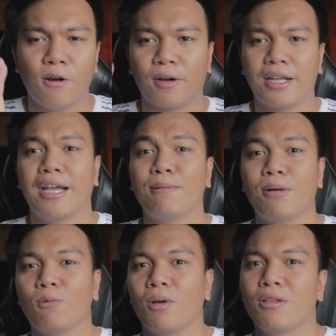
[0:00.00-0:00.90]
Or kaya
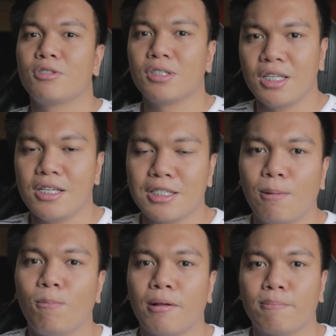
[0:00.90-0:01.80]
naman, when you see
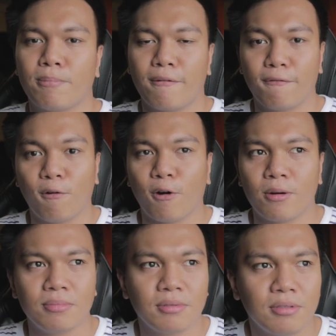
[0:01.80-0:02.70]
someone
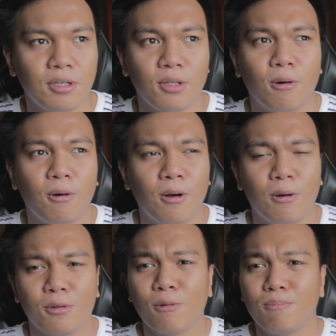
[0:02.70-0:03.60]
perform, you know,
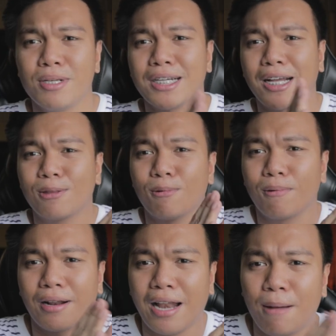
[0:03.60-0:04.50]
don't be shy to
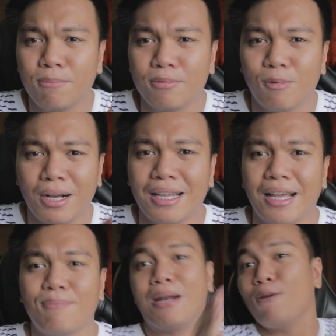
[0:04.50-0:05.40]
clap. Huwag
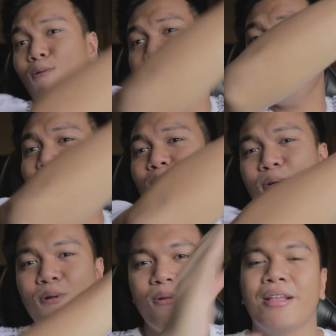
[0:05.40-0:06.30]
ganyan. Parang,
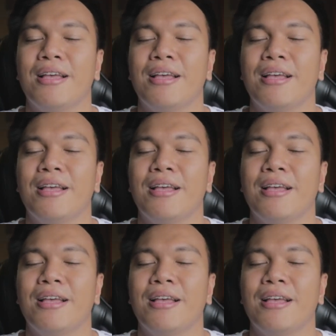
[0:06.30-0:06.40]
woo!